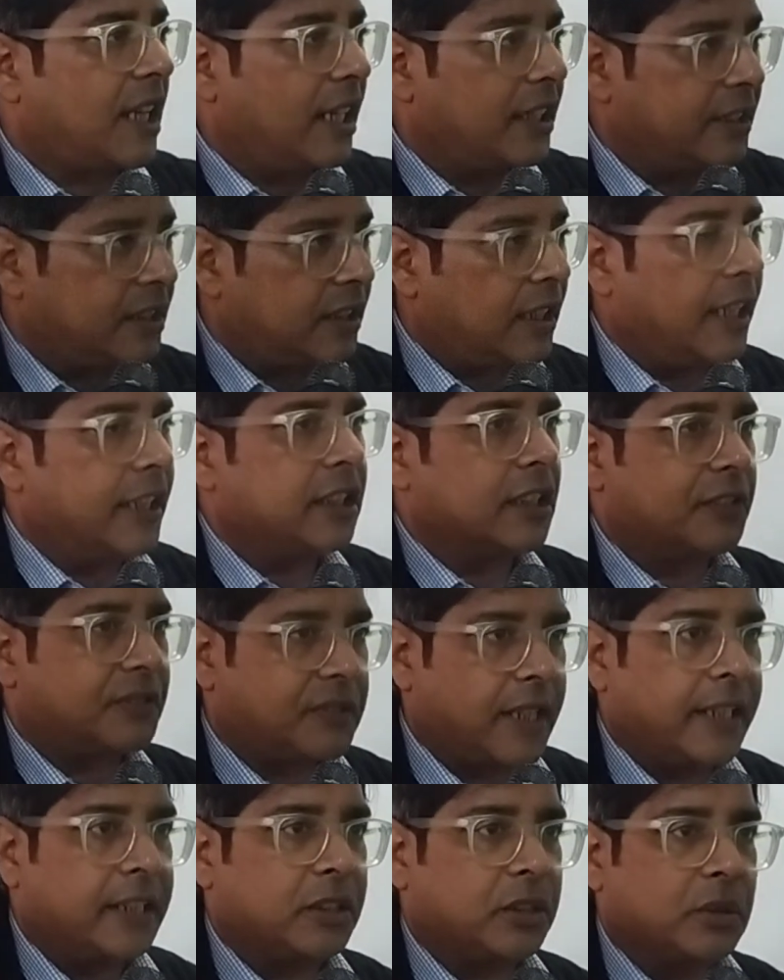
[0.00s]
kind
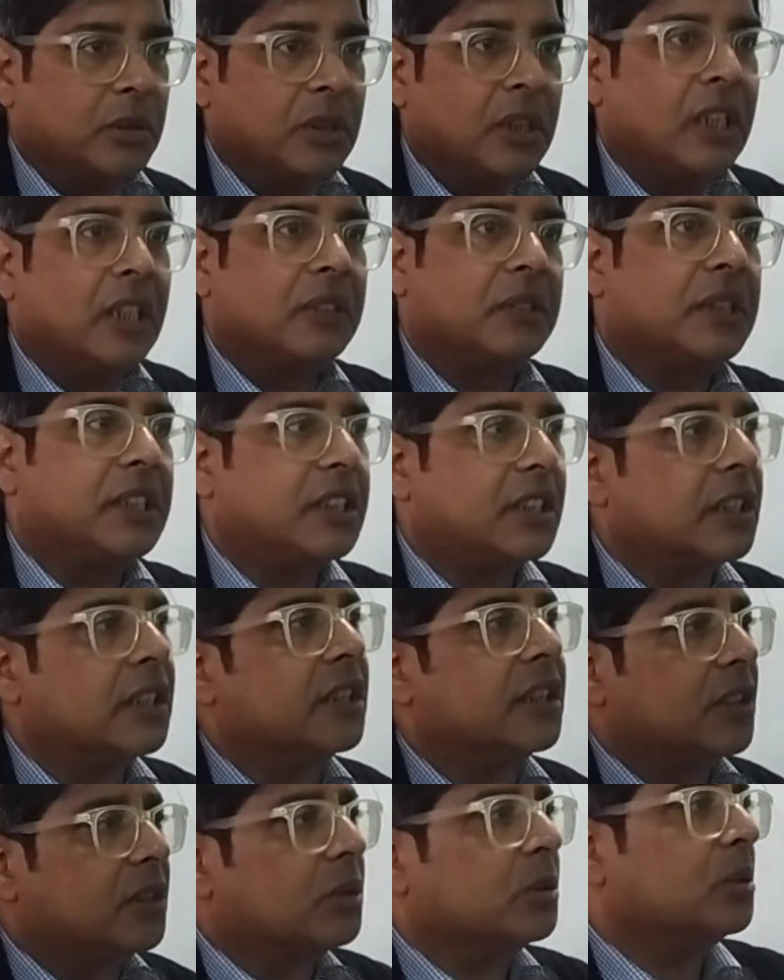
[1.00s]
of trying to
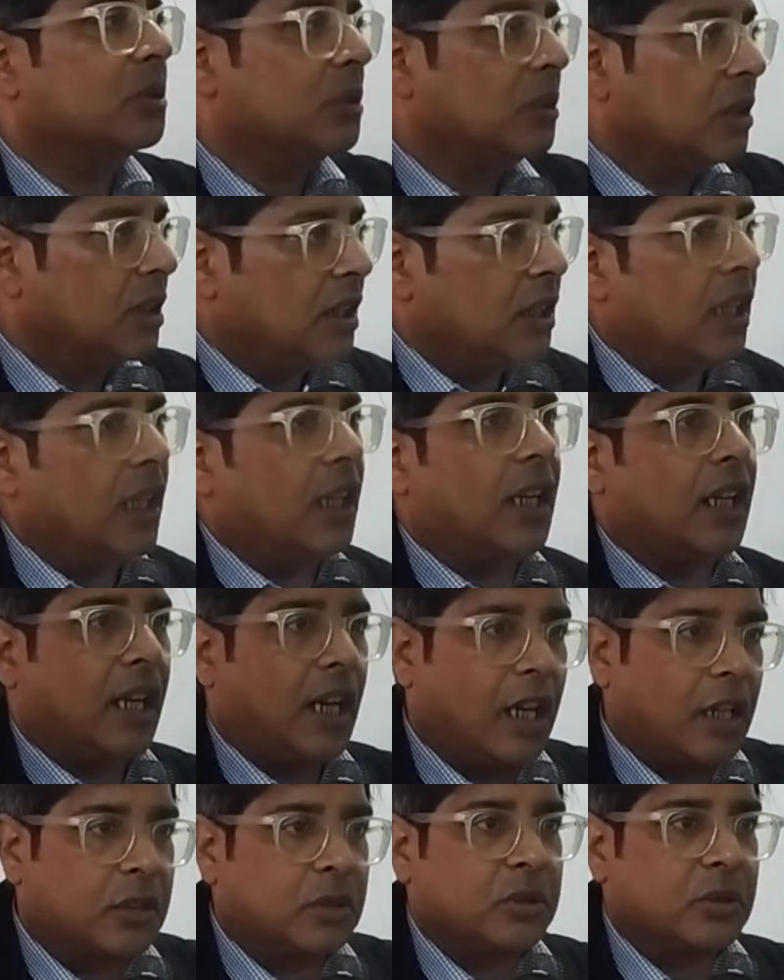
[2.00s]
return to
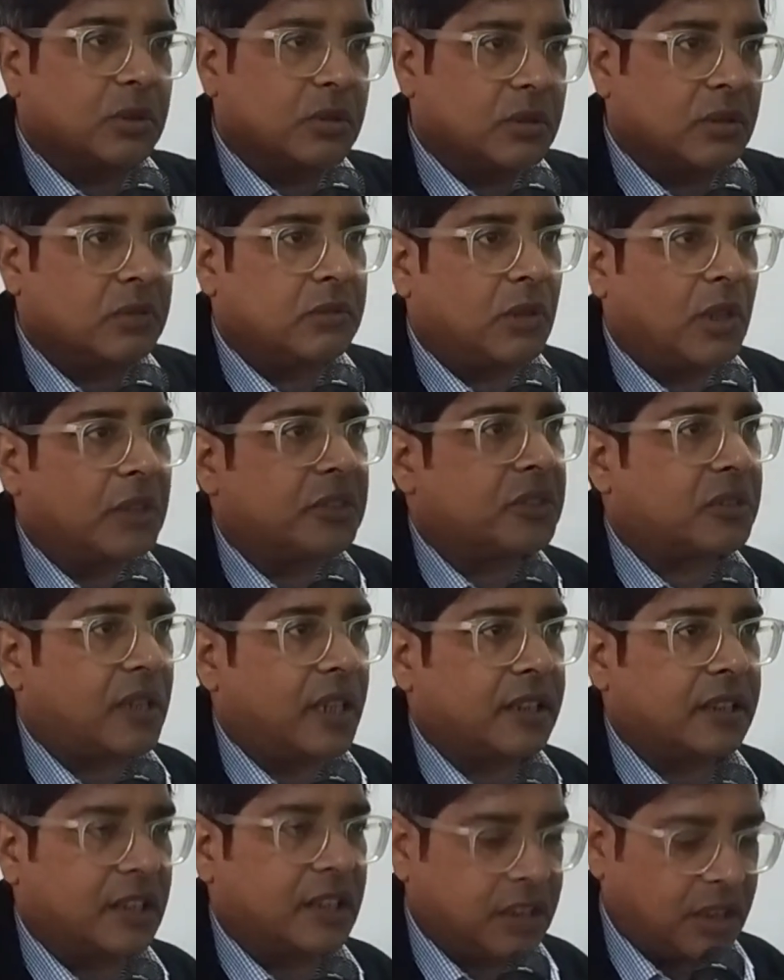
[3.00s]
how to
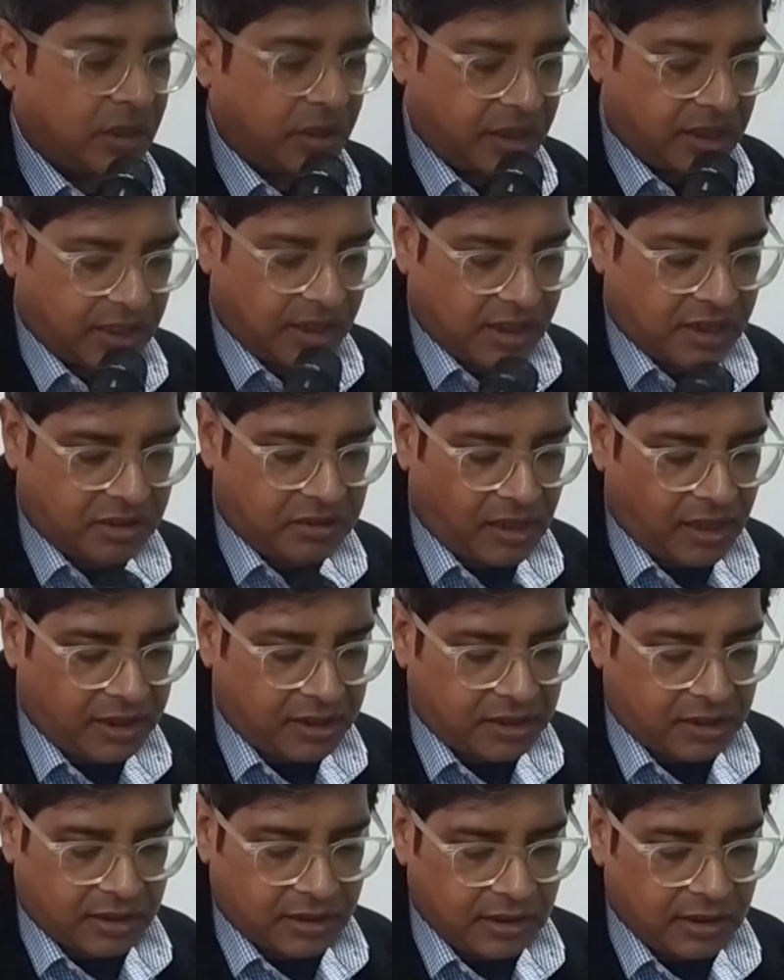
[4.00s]
construct a theoretical
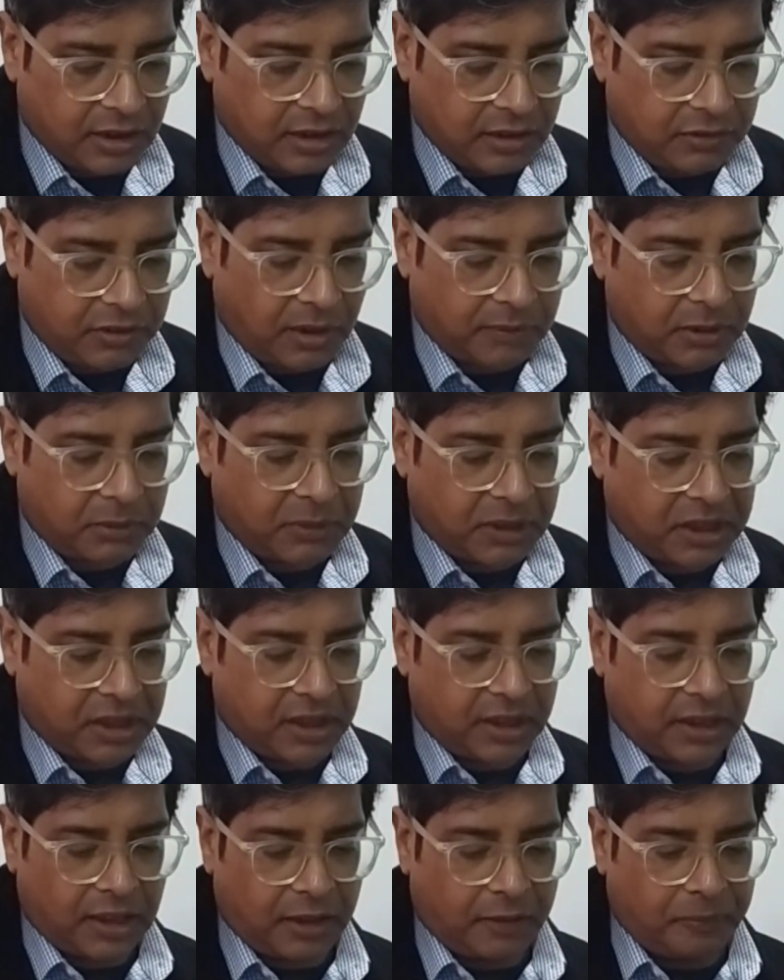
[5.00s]
structure from the
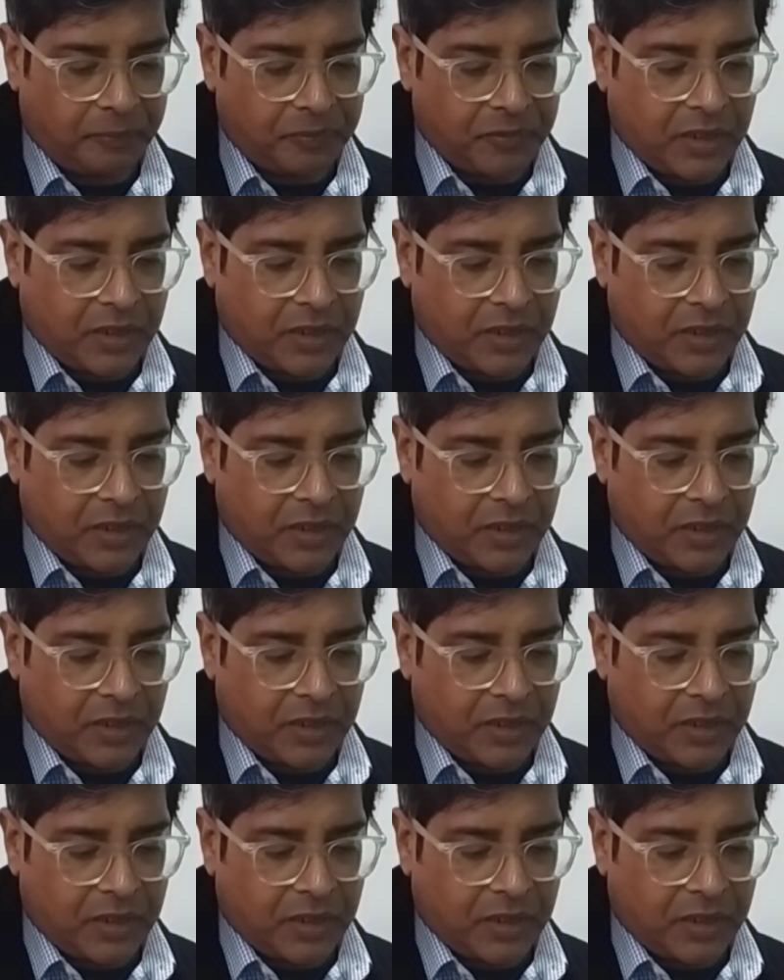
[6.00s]
material.